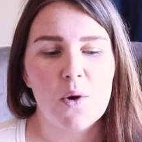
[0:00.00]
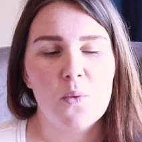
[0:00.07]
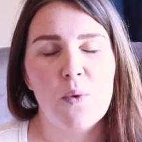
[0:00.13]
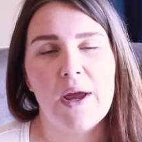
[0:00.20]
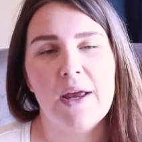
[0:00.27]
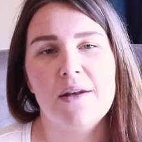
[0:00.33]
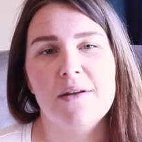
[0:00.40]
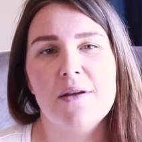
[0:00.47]

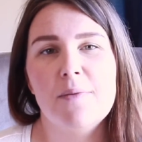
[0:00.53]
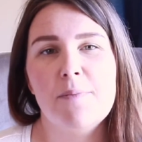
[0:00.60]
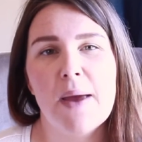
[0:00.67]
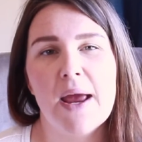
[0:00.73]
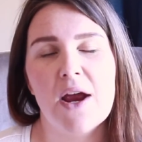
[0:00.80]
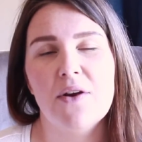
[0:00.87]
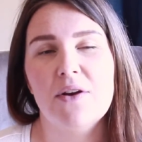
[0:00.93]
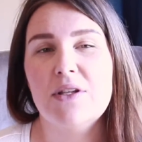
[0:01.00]
when
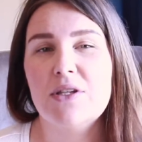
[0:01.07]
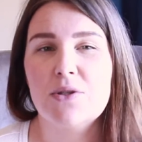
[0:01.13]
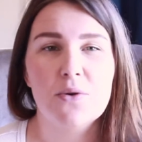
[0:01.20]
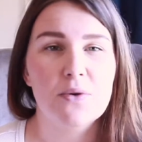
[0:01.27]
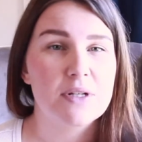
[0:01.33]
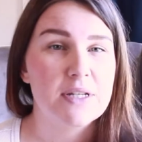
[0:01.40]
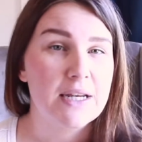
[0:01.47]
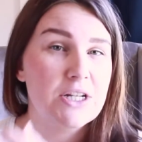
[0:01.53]
parents
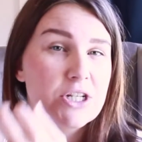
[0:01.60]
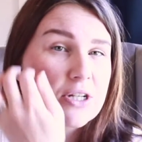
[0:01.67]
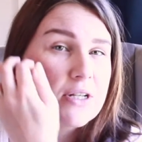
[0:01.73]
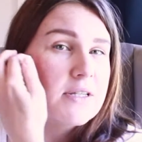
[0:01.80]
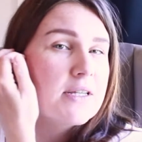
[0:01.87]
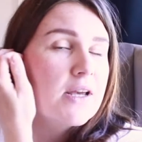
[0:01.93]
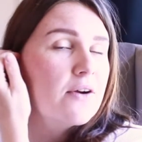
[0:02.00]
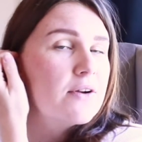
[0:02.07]
or
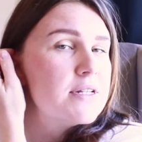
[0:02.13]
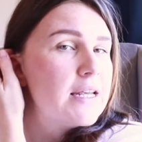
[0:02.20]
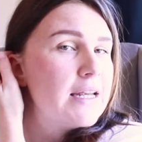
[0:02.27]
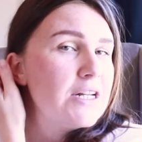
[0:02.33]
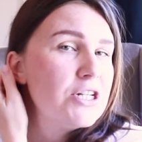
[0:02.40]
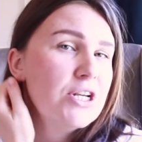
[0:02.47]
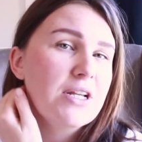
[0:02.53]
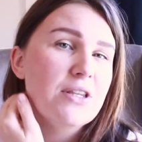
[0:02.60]
teachers are
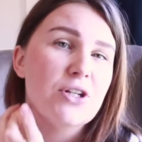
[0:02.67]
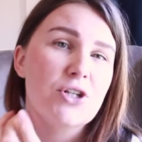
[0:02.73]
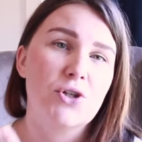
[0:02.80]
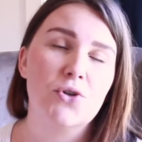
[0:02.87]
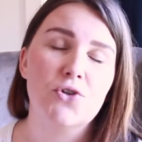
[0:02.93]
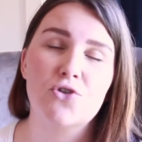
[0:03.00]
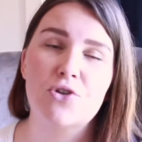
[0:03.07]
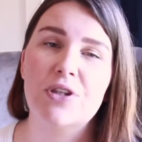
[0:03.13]
teaching the
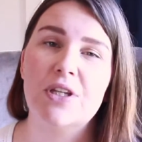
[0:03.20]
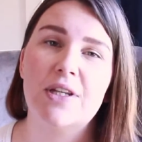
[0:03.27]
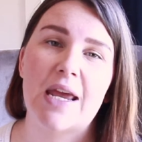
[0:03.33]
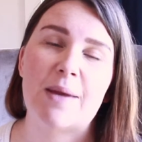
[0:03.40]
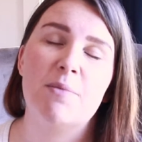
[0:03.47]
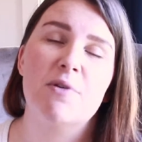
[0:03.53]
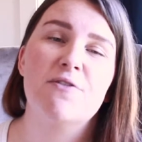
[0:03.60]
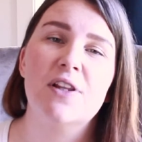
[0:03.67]
children the
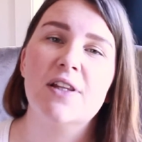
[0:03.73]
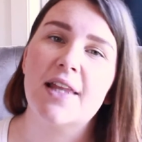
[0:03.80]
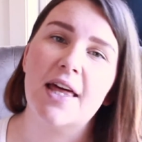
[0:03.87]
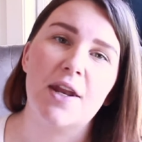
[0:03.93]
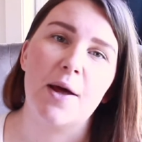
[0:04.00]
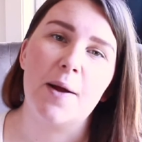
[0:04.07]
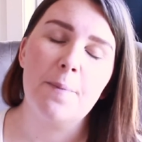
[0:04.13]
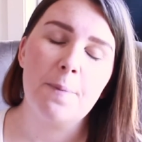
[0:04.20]
name of the
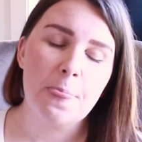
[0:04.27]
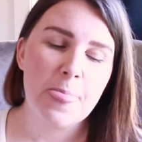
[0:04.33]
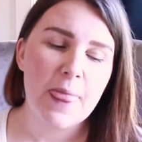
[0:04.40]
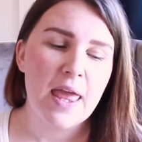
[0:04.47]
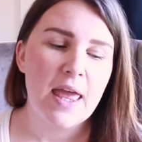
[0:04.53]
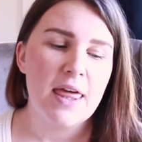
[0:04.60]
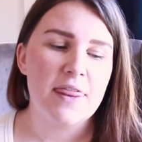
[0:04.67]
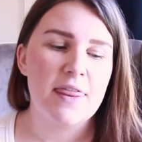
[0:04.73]
letter,
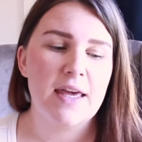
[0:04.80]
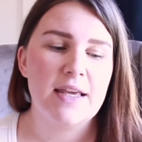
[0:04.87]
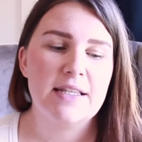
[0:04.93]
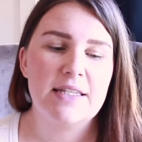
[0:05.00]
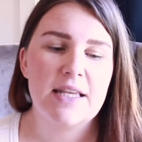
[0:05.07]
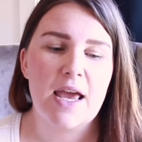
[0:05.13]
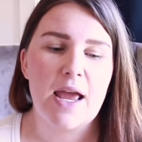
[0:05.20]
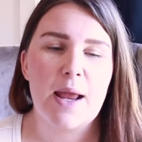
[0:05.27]
they
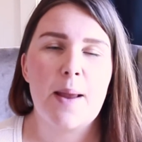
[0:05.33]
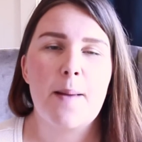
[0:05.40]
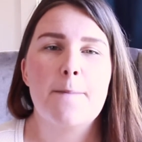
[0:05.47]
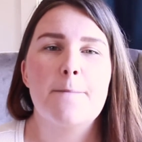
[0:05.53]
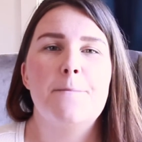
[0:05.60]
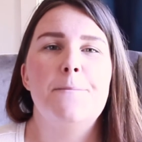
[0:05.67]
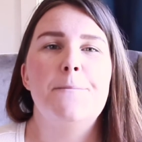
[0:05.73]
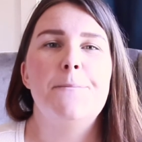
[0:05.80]
say
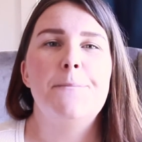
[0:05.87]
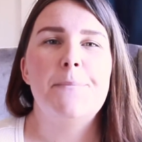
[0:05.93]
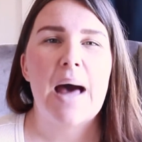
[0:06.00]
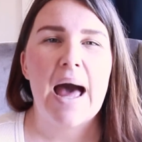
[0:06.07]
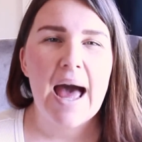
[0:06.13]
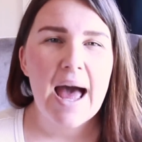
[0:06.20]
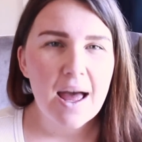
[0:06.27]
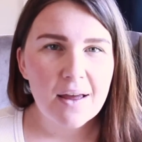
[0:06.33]

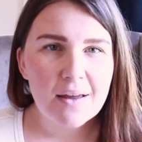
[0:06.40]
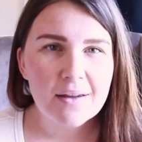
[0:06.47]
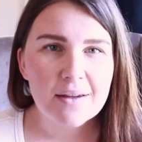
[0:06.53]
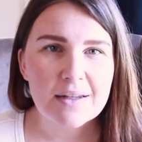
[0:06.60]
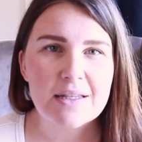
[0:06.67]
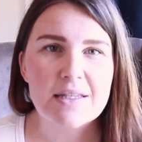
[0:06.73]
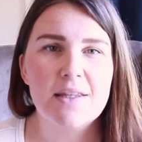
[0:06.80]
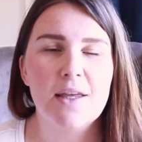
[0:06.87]
ba
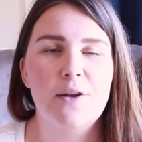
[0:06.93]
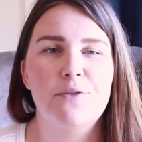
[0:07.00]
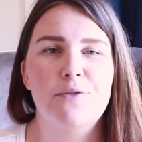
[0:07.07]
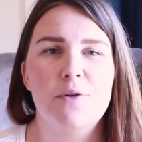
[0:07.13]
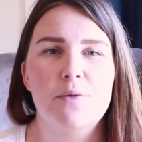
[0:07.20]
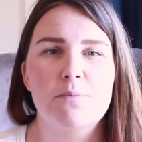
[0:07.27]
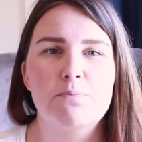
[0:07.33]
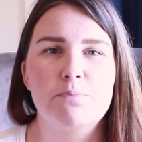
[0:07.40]
instead of
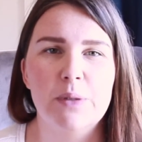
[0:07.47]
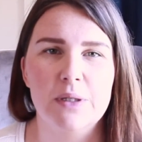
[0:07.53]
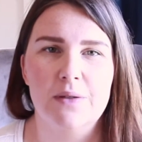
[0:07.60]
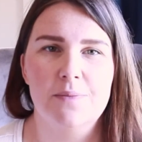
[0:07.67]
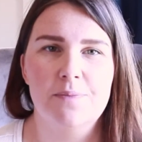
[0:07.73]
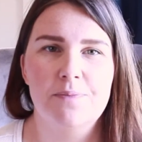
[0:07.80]
b.